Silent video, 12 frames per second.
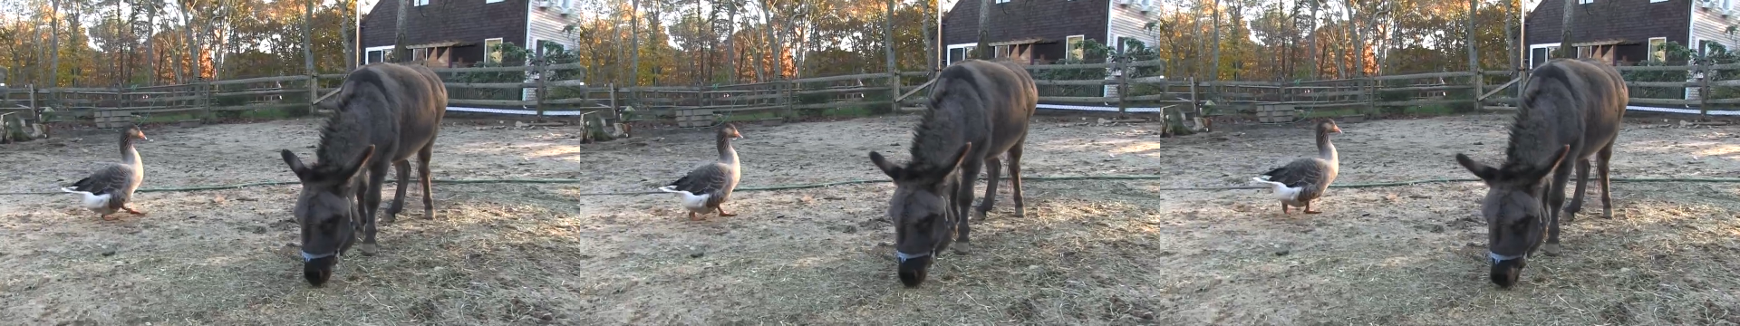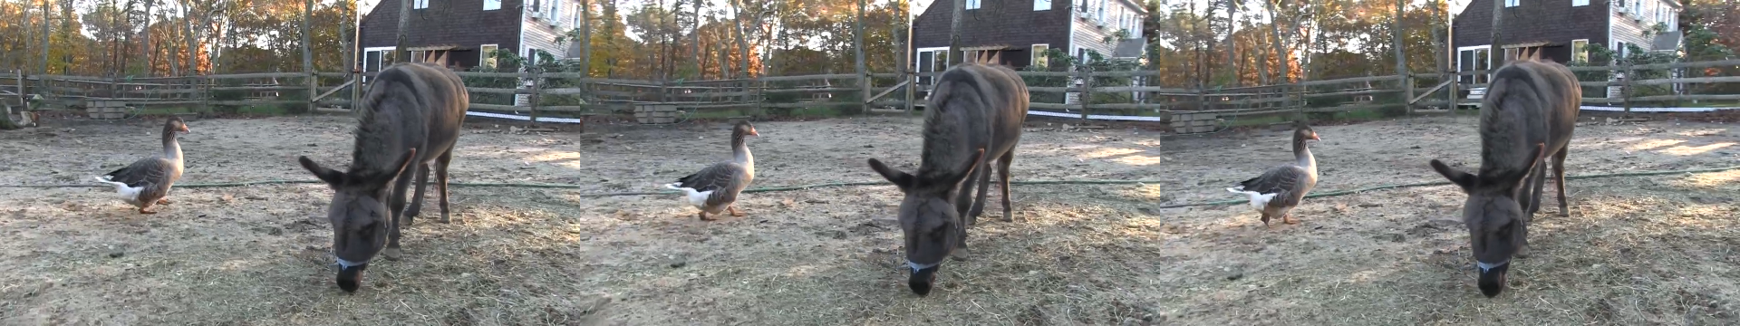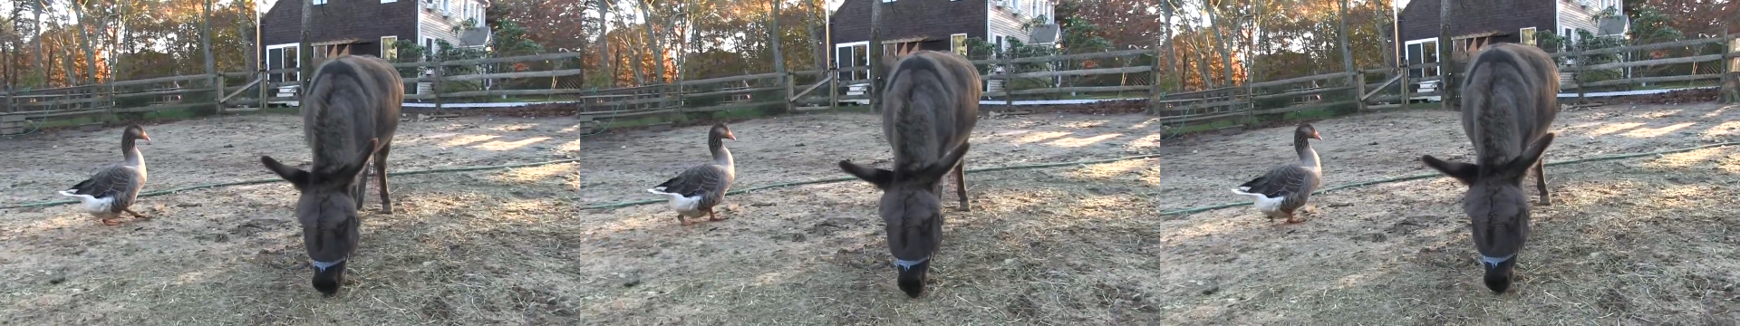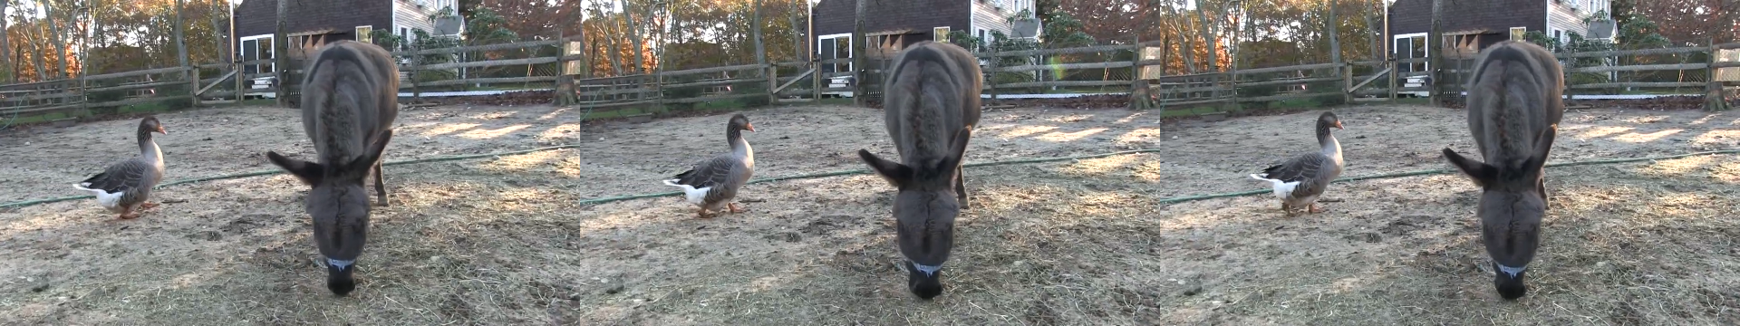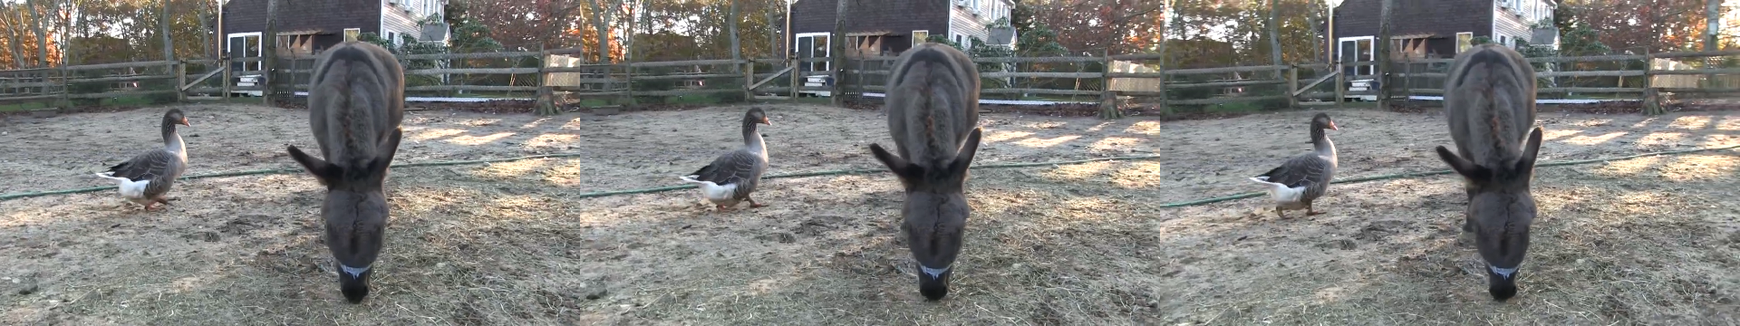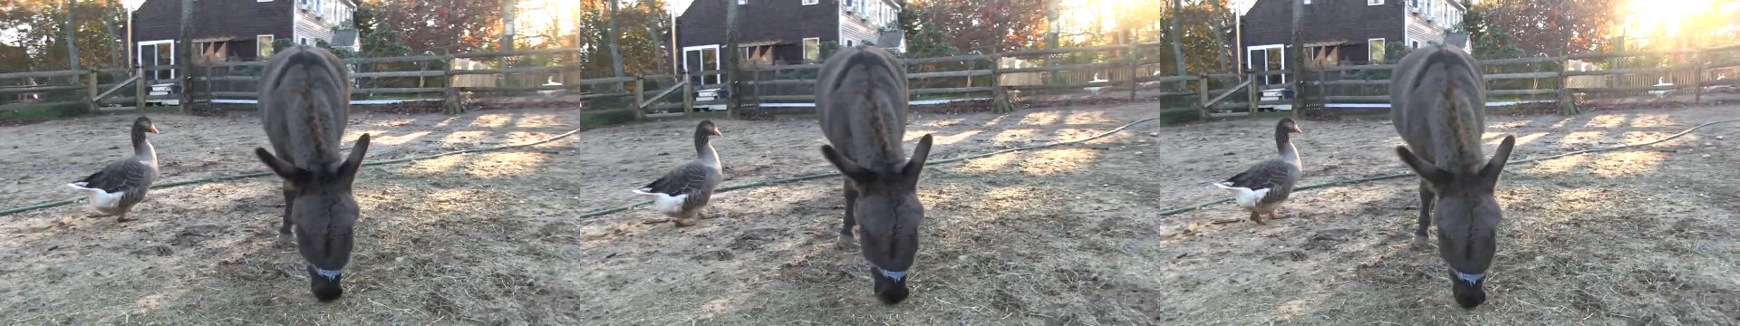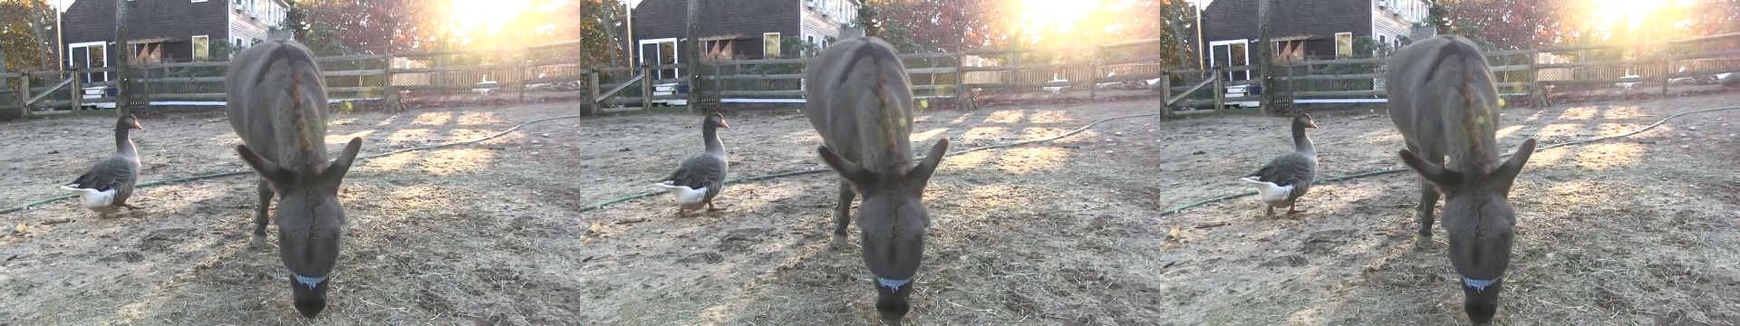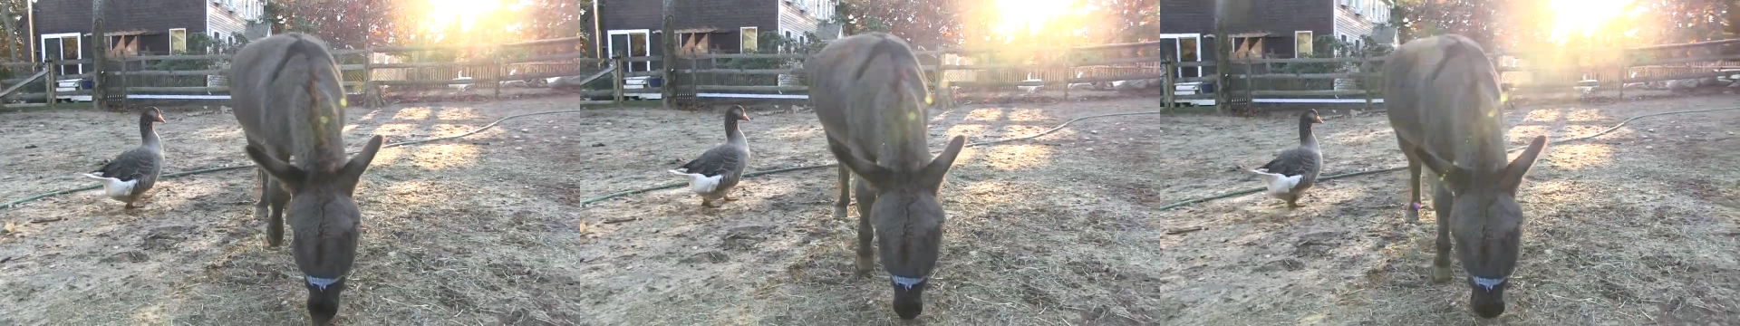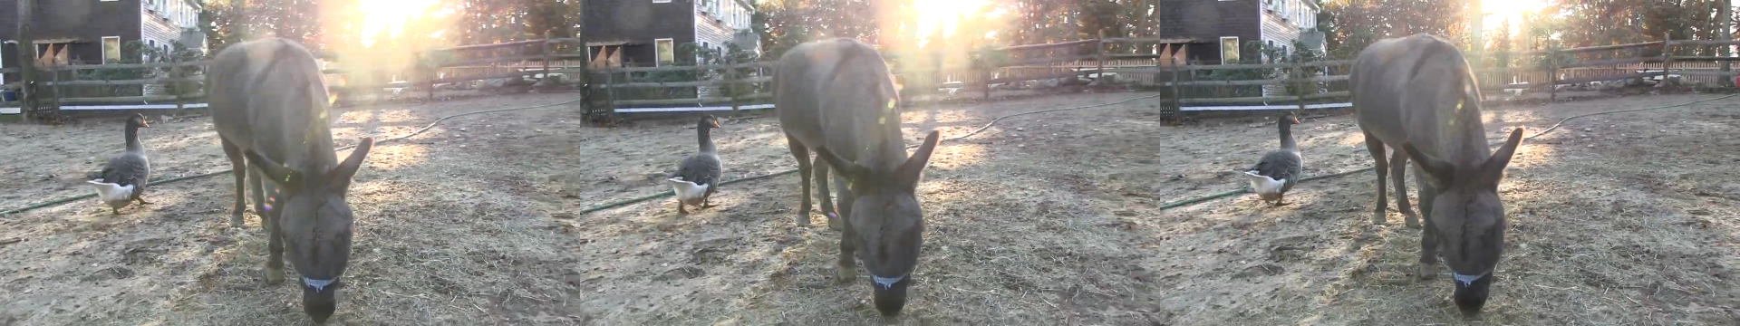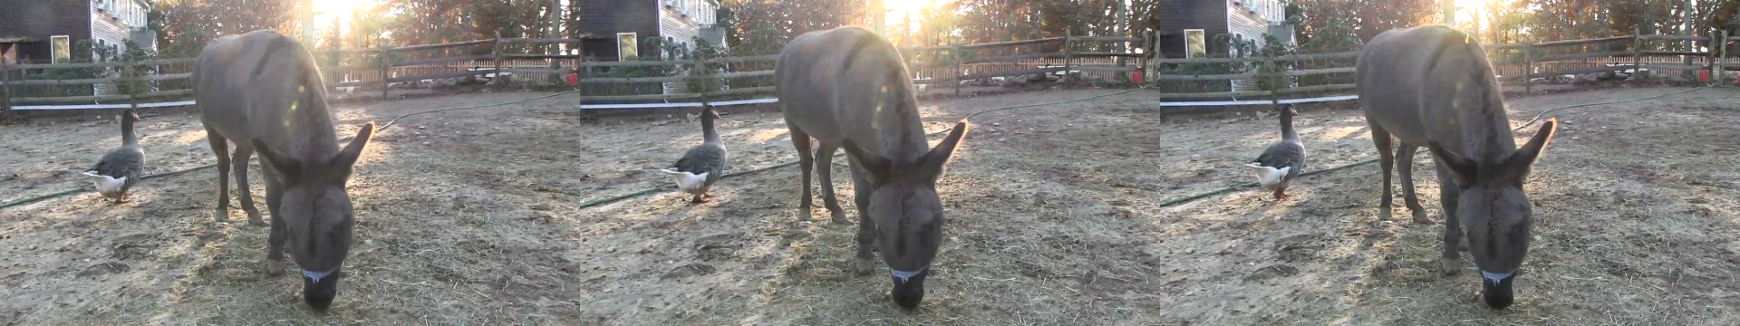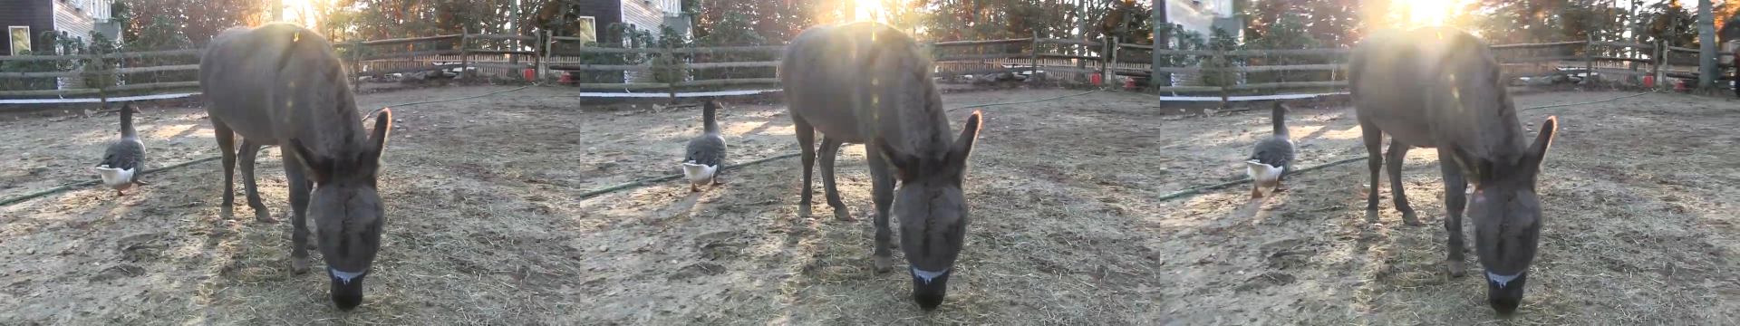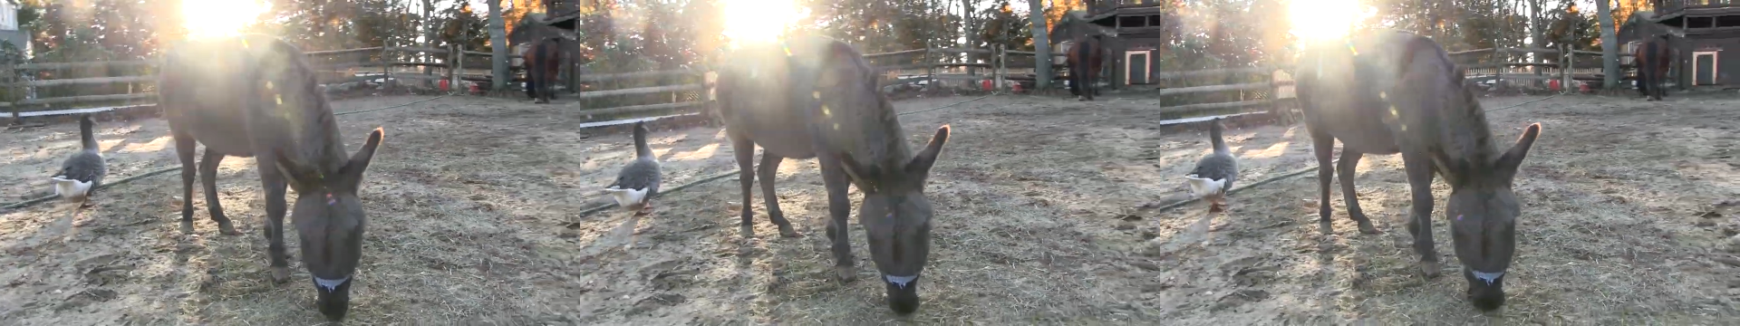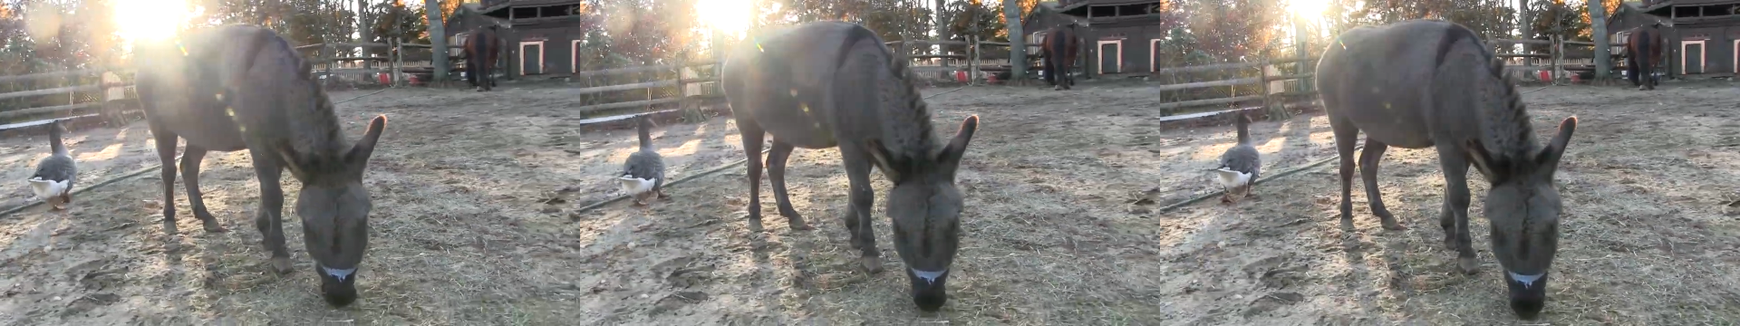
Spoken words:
(no speaker visible)